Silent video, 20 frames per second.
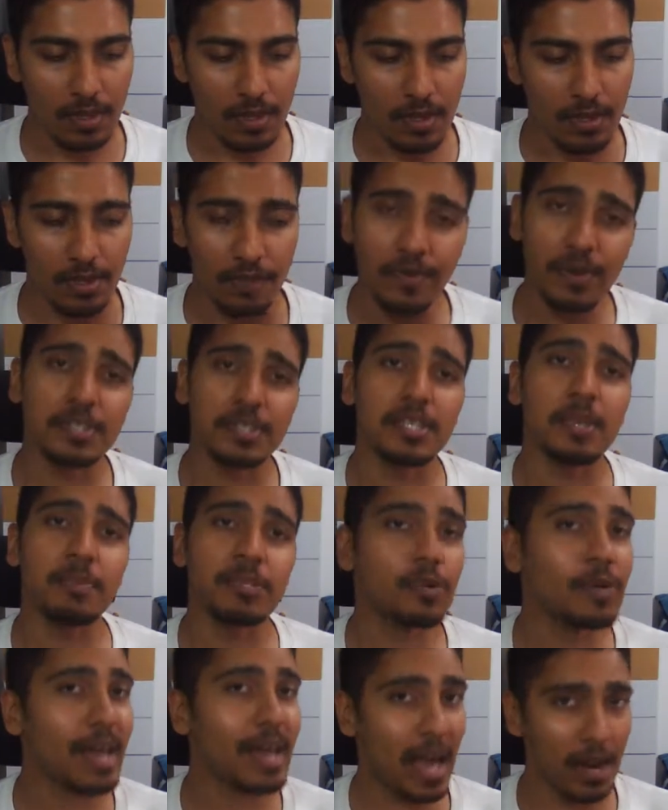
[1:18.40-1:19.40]
The first
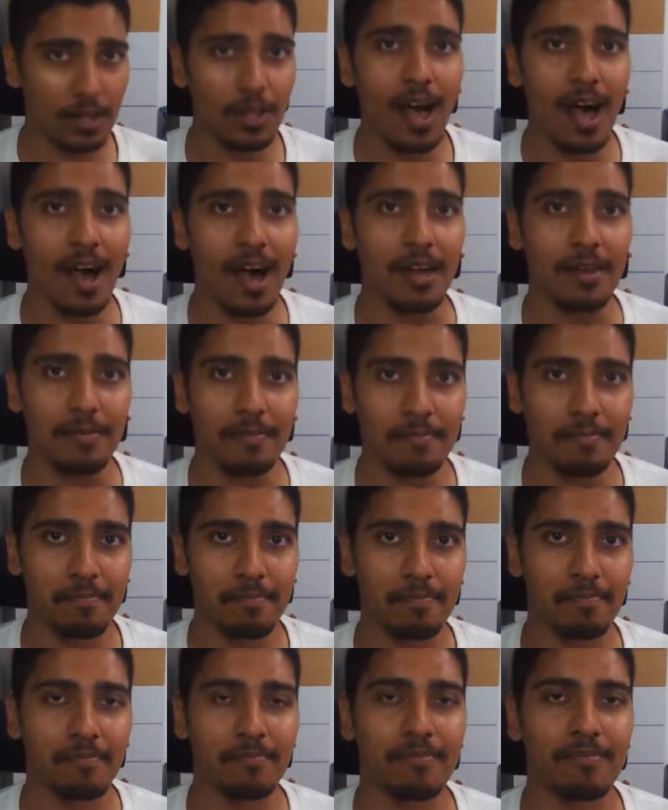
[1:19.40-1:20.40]
episode had a lot.
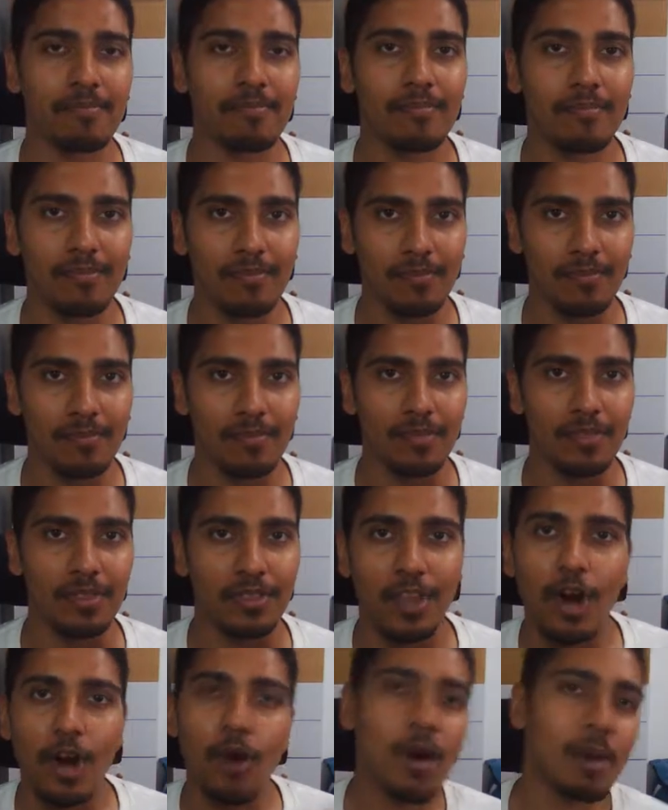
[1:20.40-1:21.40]

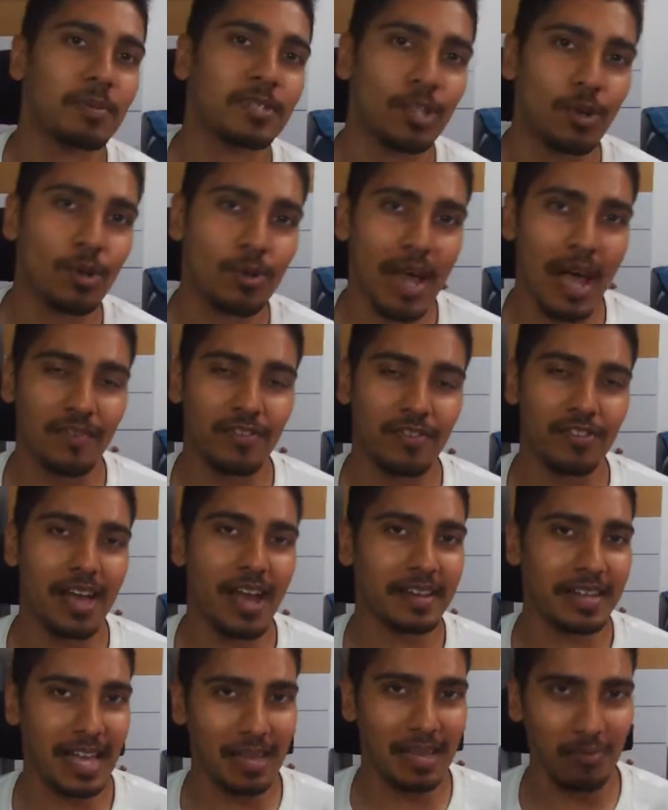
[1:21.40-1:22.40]
No episode after
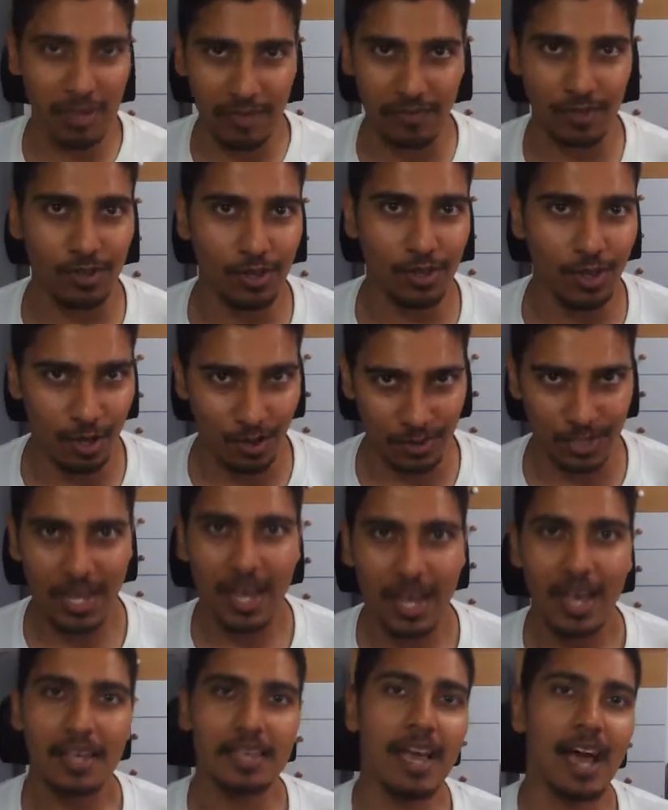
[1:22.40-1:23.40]
that came even close.
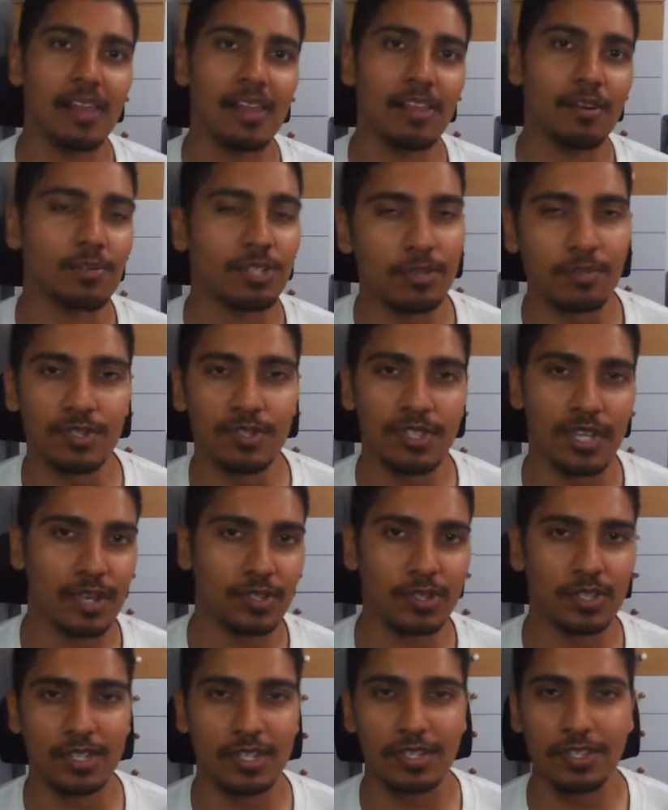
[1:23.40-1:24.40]
Yeah, there were some
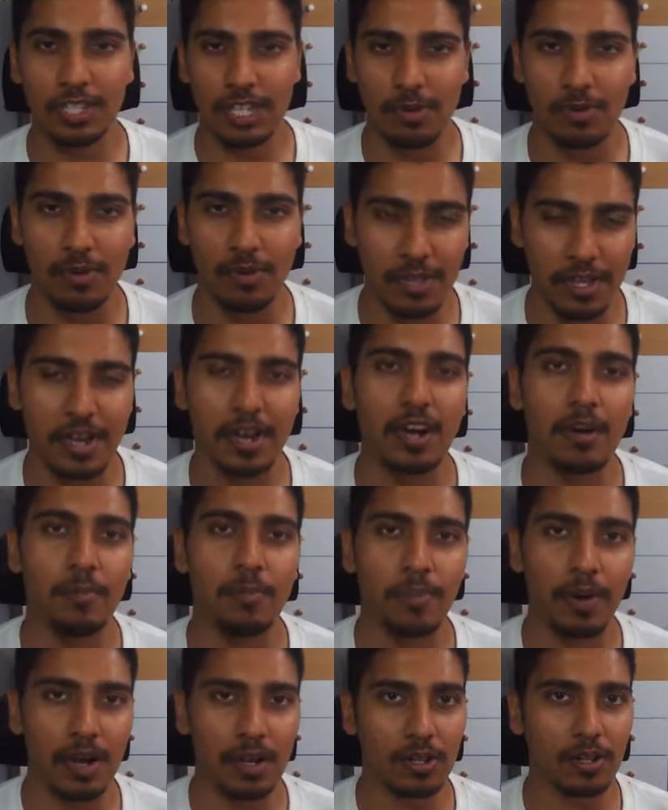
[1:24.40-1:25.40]
sex scenes here and there,
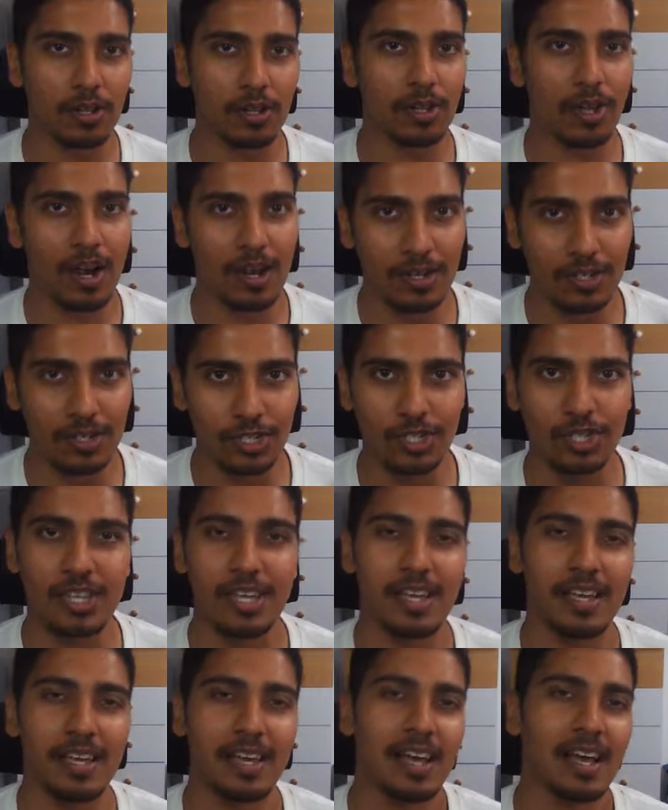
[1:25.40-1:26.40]
but
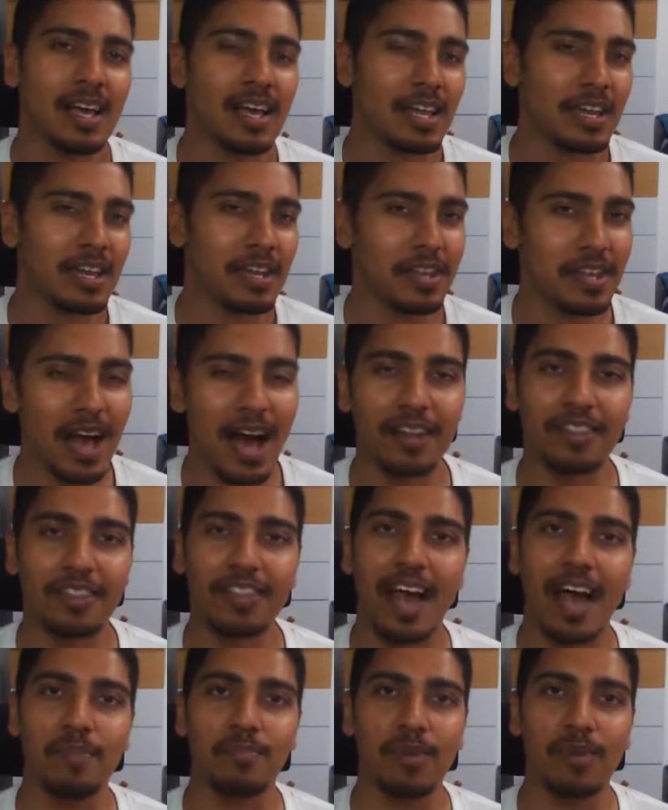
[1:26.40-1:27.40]
largely not
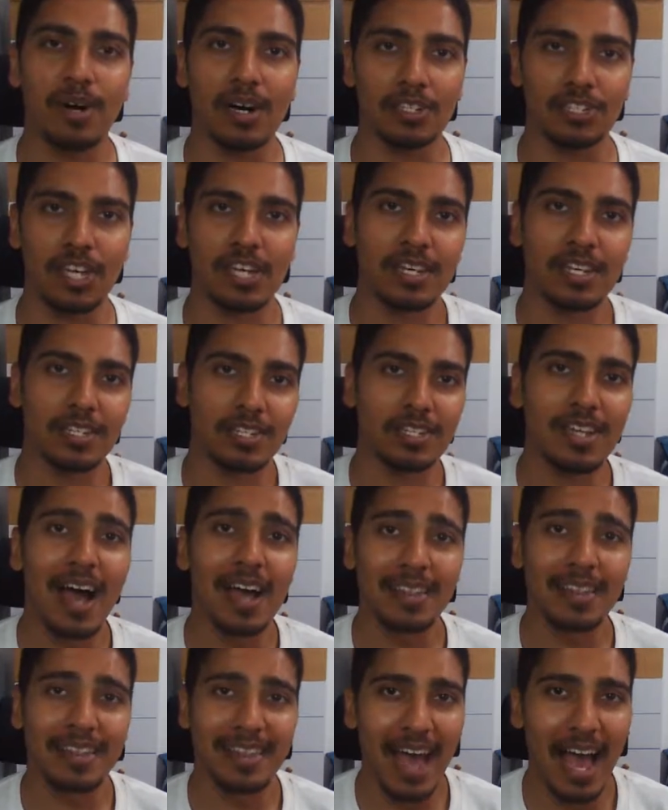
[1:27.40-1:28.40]
that much. And it's
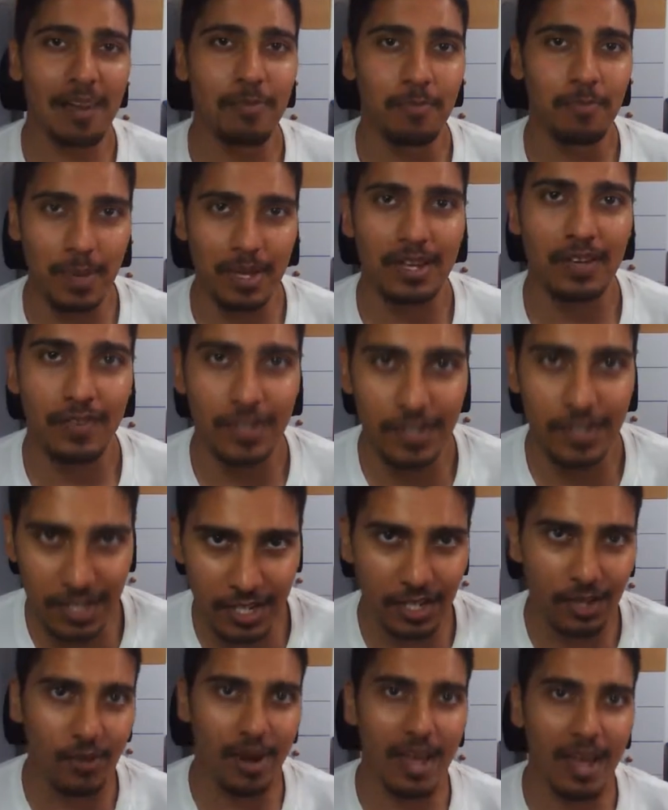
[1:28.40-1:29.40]
not that big of a
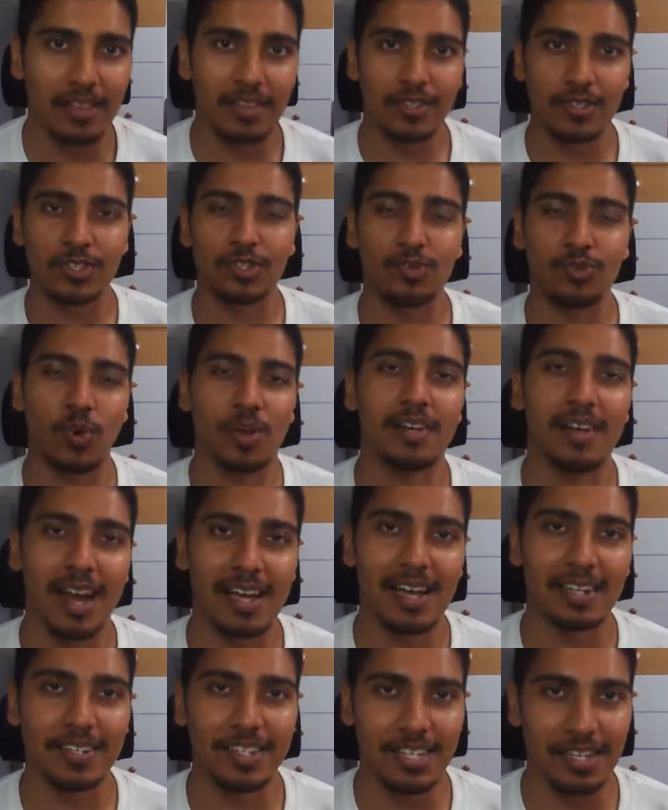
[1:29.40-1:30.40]
deal, right? This is
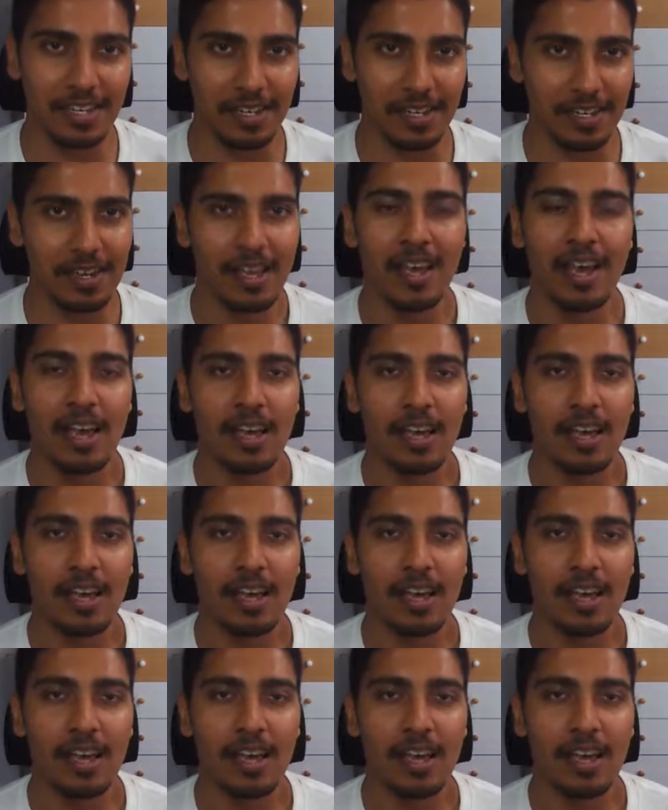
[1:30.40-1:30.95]
2019.